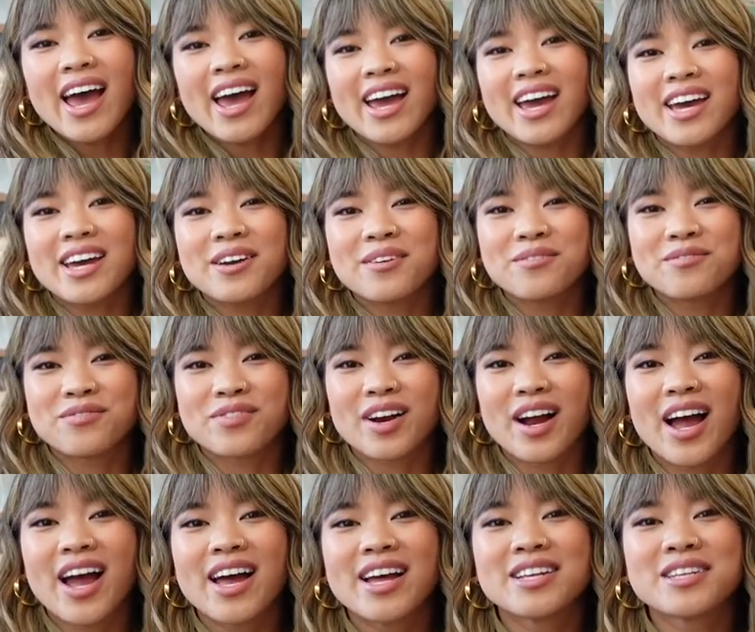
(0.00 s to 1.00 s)
Hey
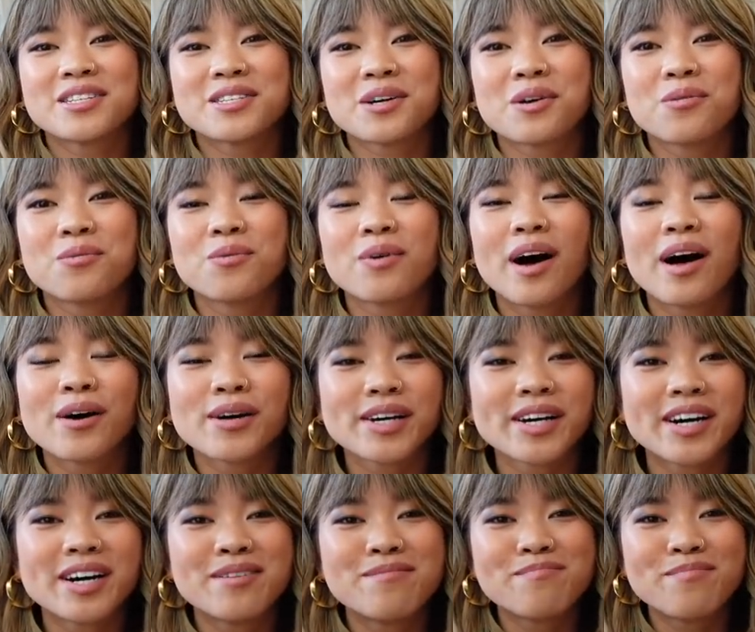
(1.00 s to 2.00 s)
friends,
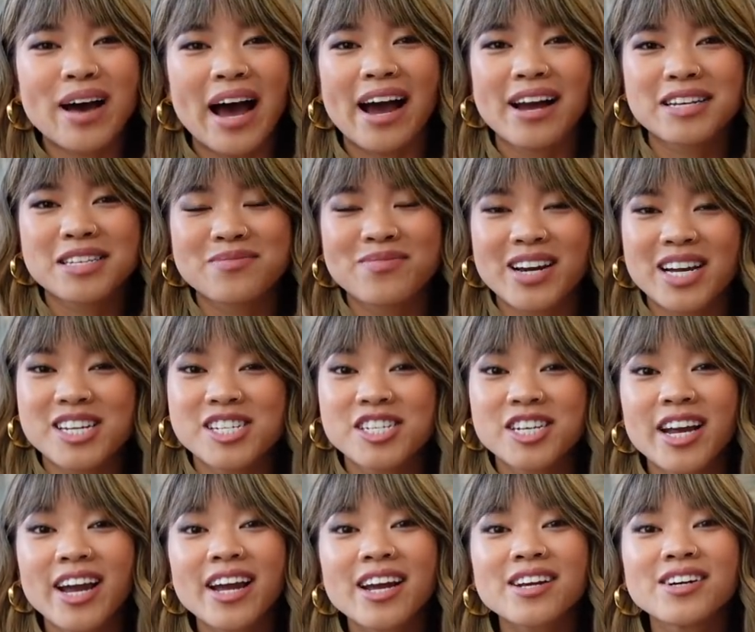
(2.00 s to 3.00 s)
welcome back to my
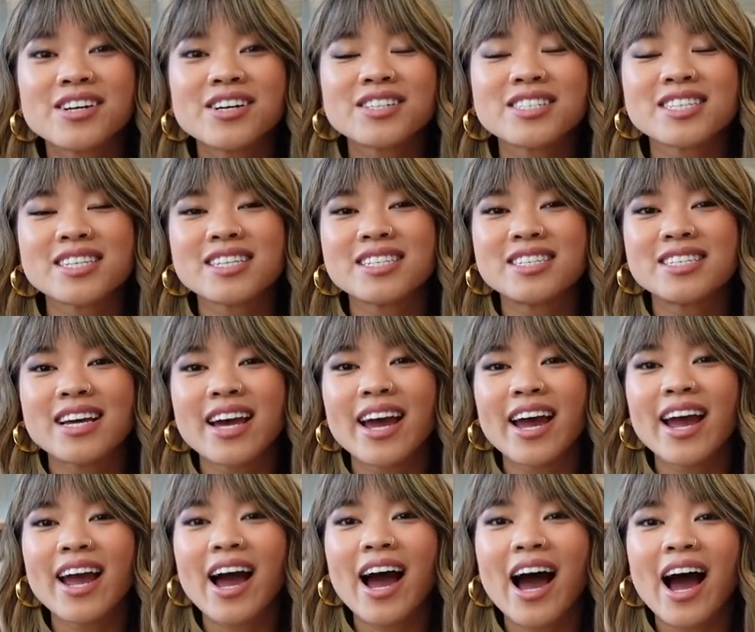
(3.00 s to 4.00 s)
channel.
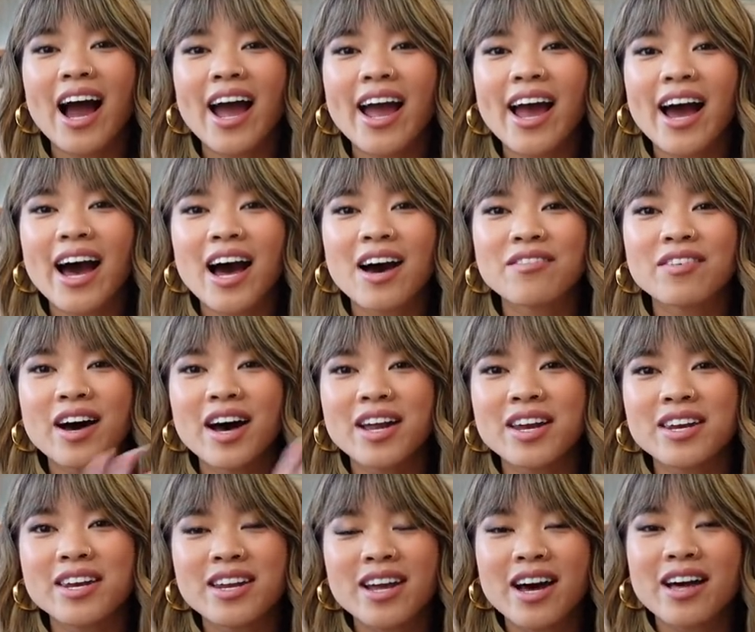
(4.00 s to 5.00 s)
Today I have
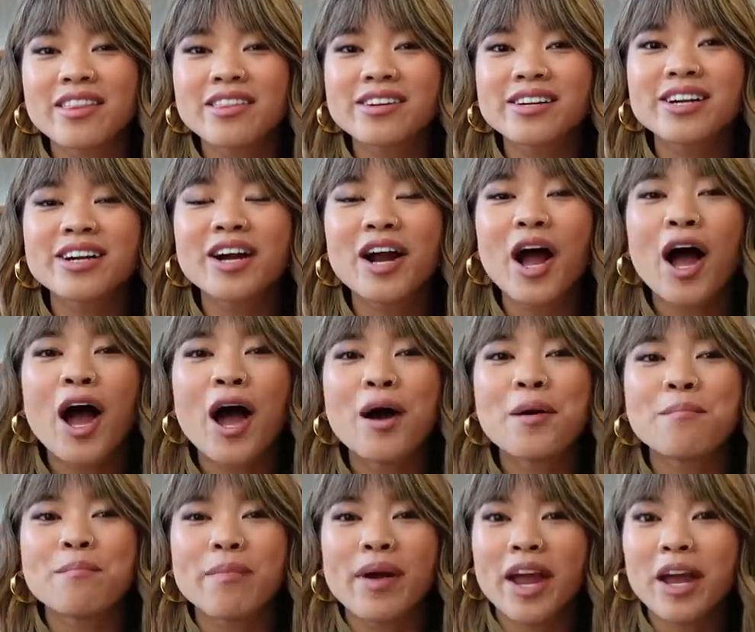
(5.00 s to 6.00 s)
another
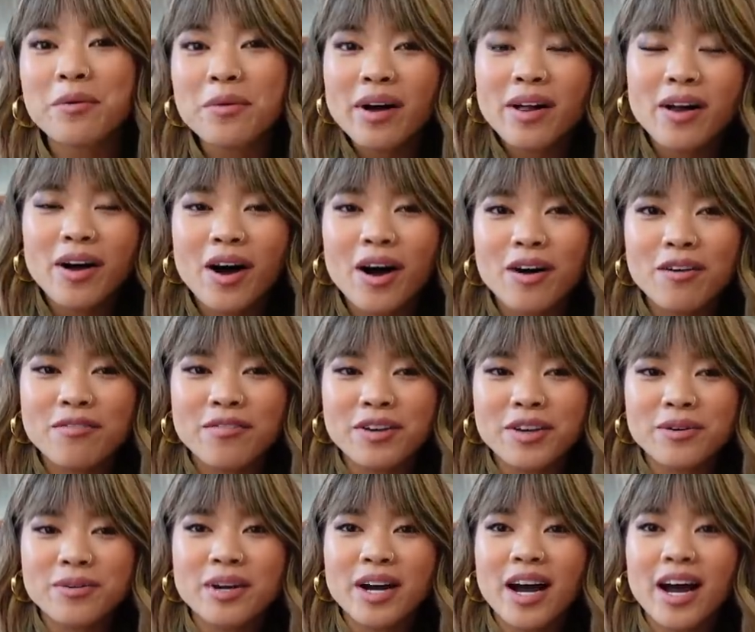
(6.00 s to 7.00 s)
Madewell haul for
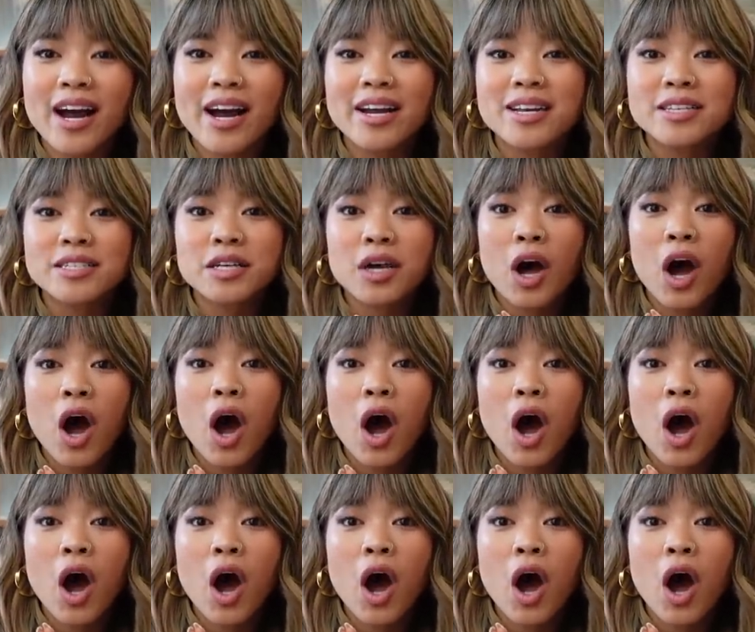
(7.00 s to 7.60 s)
you guys.